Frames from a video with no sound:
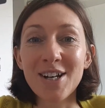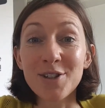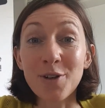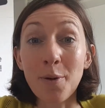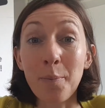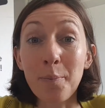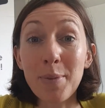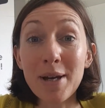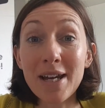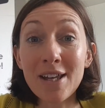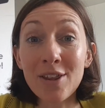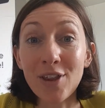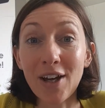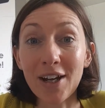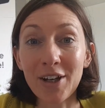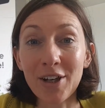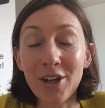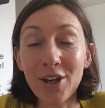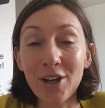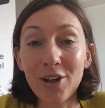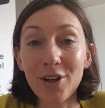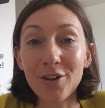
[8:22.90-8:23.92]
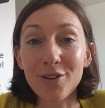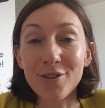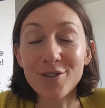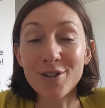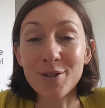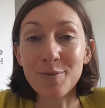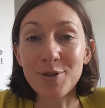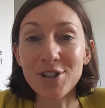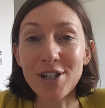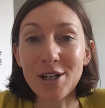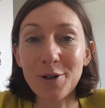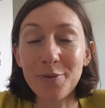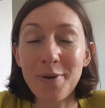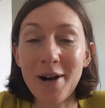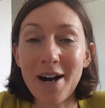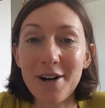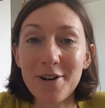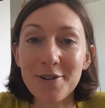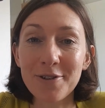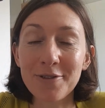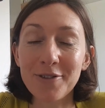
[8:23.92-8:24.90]
So big thank you to Michelle
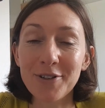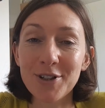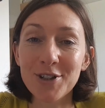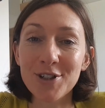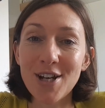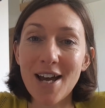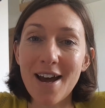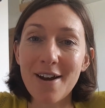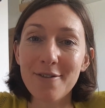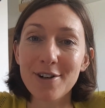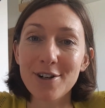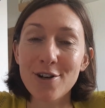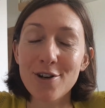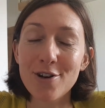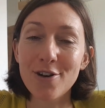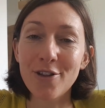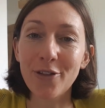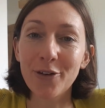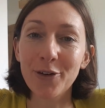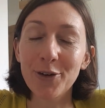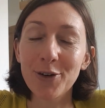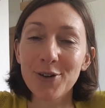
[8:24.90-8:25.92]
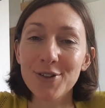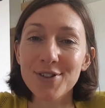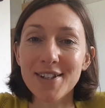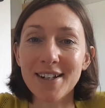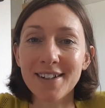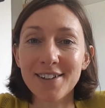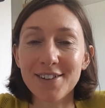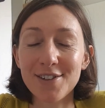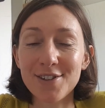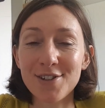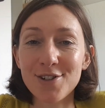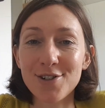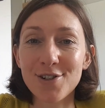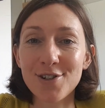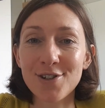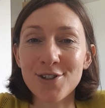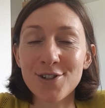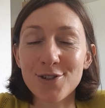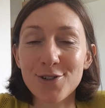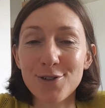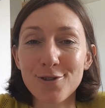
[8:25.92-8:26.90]
Powell for sharing her thoughts and her
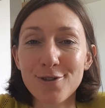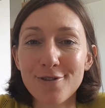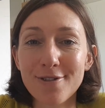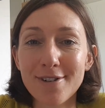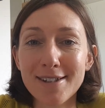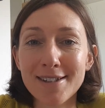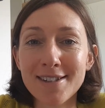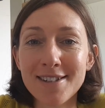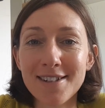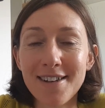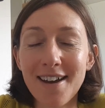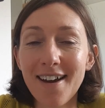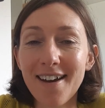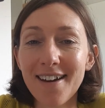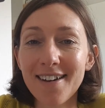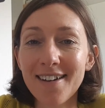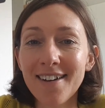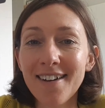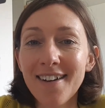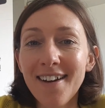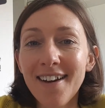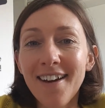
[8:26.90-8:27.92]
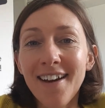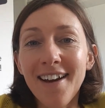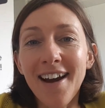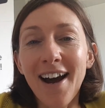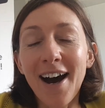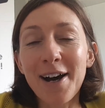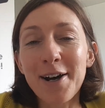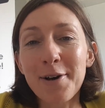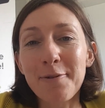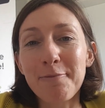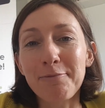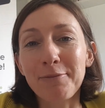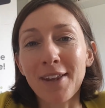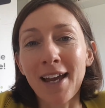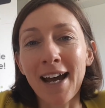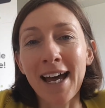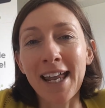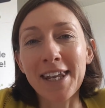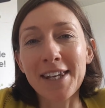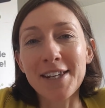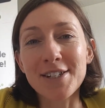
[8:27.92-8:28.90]
story today. And
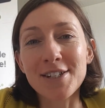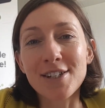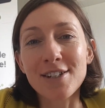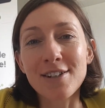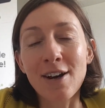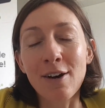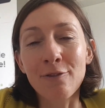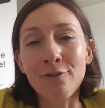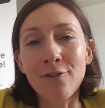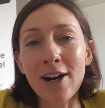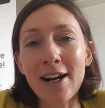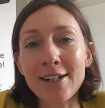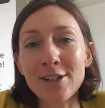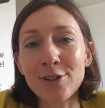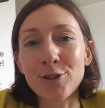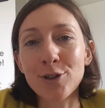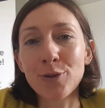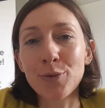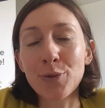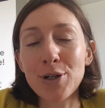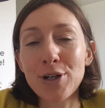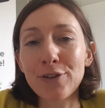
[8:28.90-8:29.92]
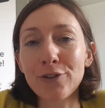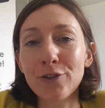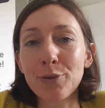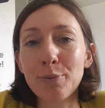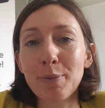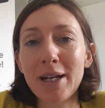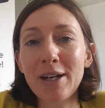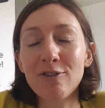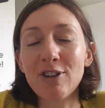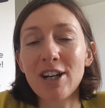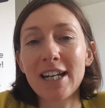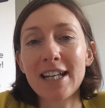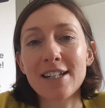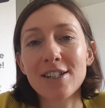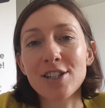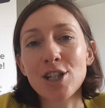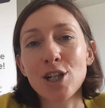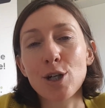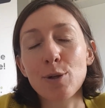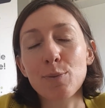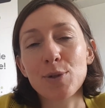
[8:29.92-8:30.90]
a final sort of word from me really in
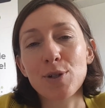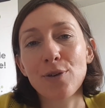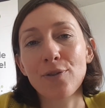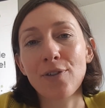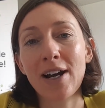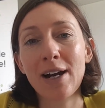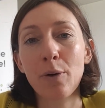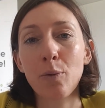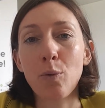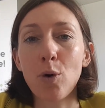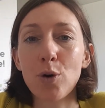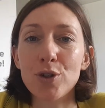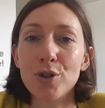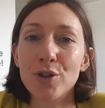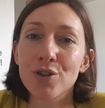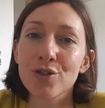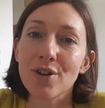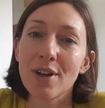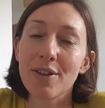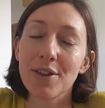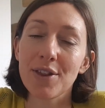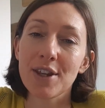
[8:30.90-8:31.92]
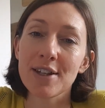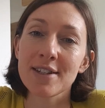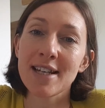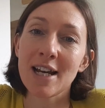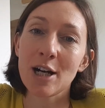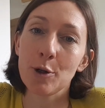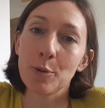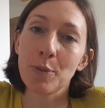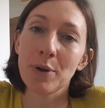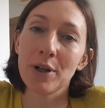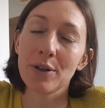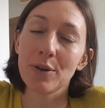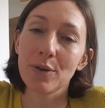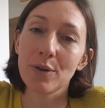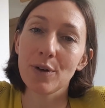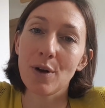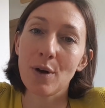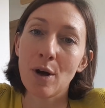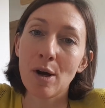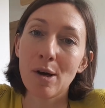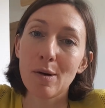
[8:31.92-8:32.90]
terms of how What's Your Strength is helping